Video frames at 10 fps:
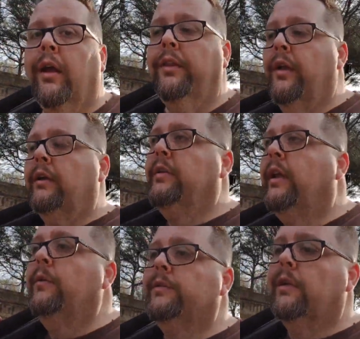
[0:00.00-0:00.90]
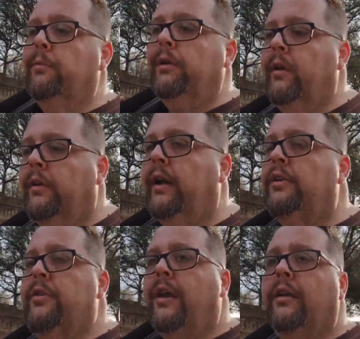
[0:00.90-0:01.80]
I thought today was going to be another
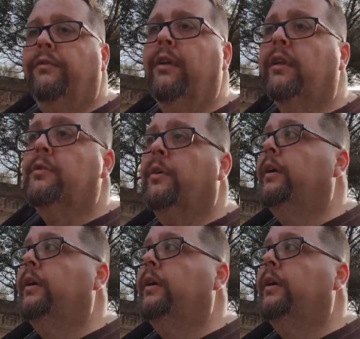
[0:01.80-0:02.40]
Adriatica village